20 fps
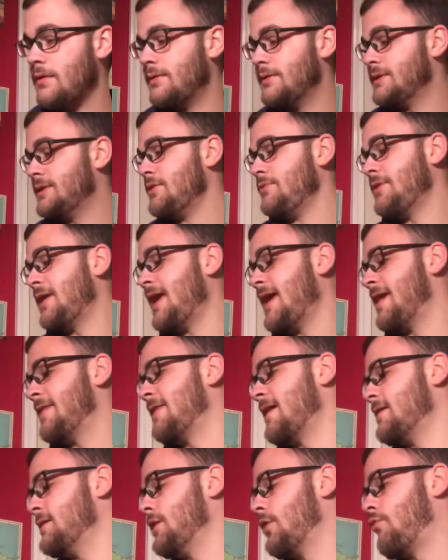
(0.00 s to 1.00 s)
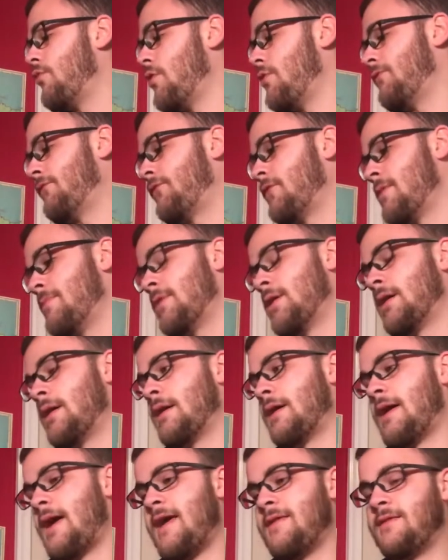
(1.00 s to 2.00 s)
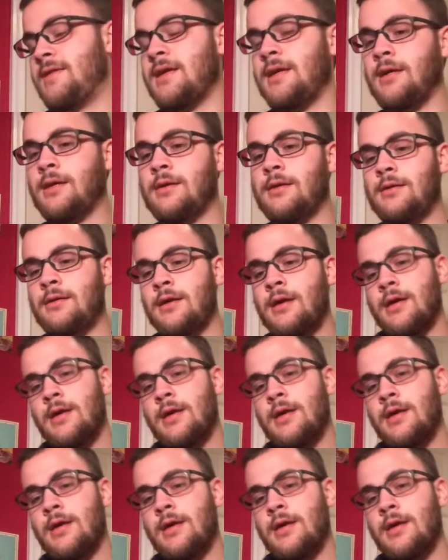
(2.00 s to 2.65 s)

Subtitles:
So, yeah, that's a quote from, I think,